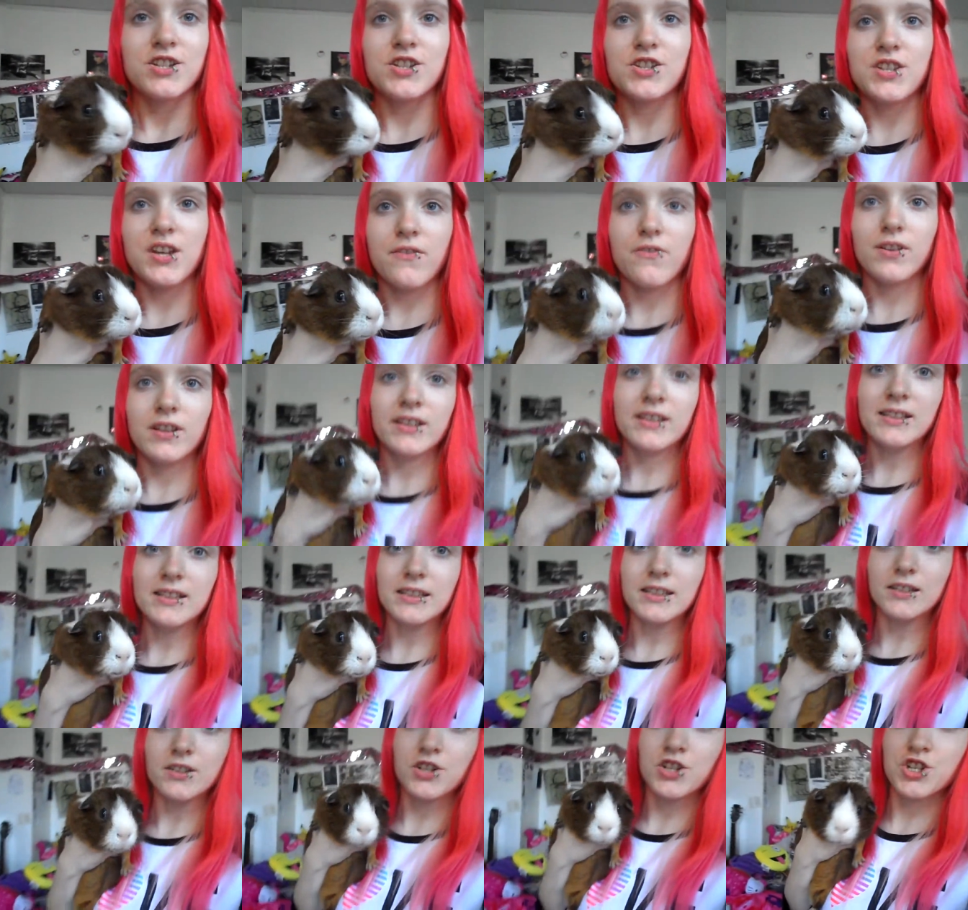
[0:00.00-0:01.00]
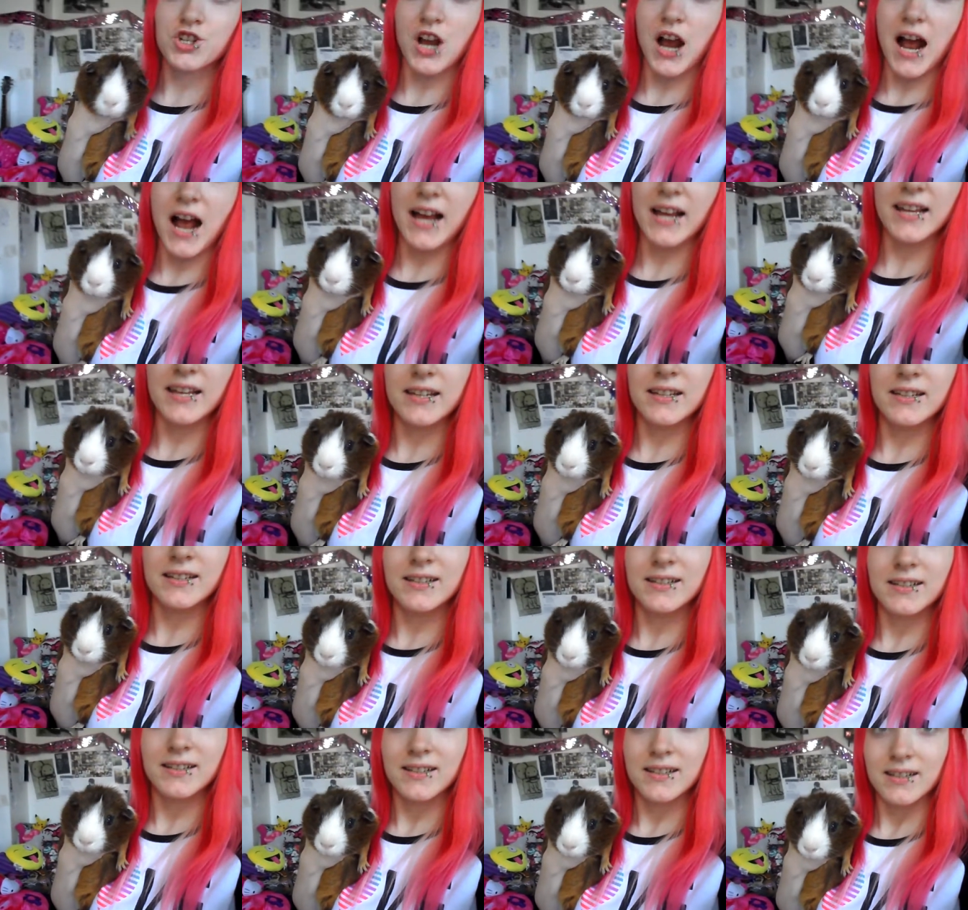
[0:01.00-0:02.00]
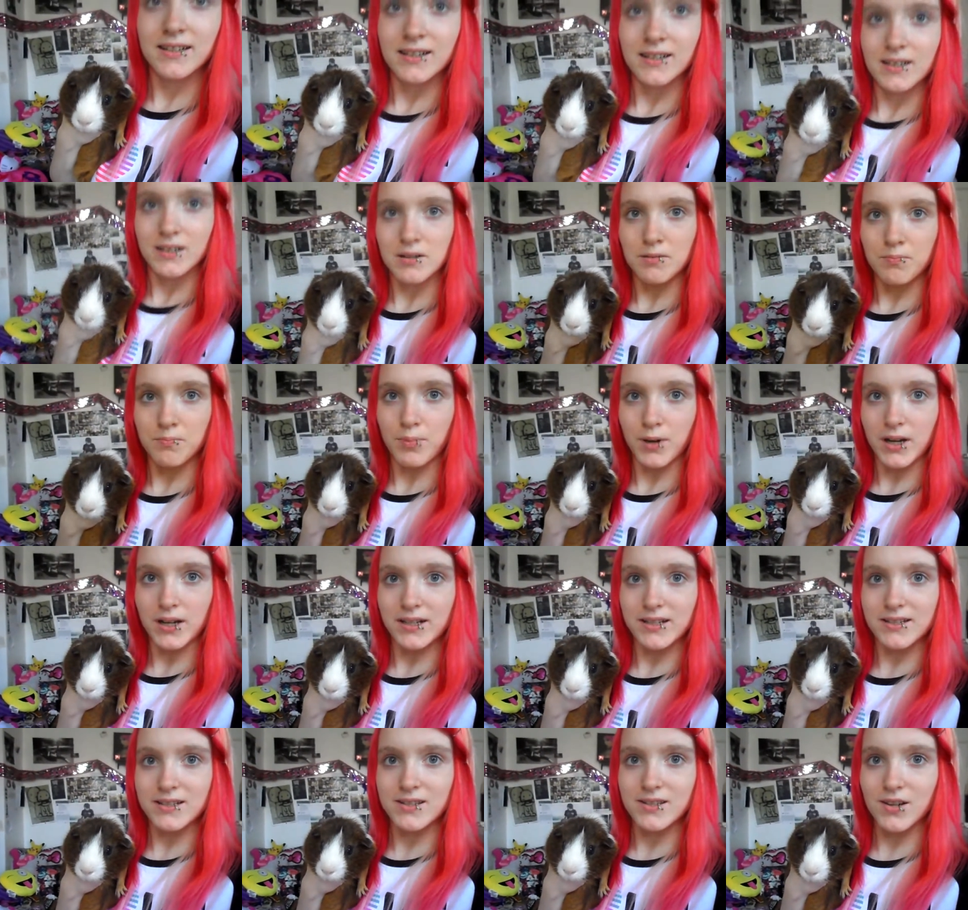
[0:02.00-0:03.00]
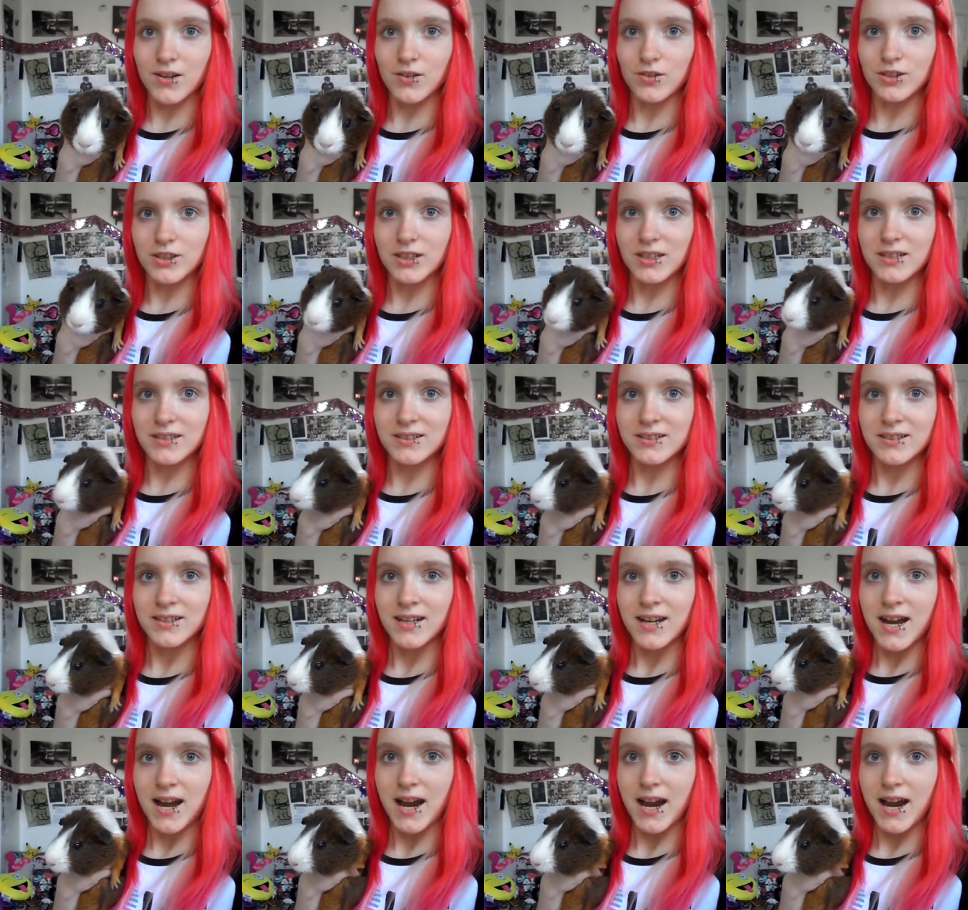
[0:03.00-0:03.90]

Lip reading: she's definitely a little shy, but it's all good.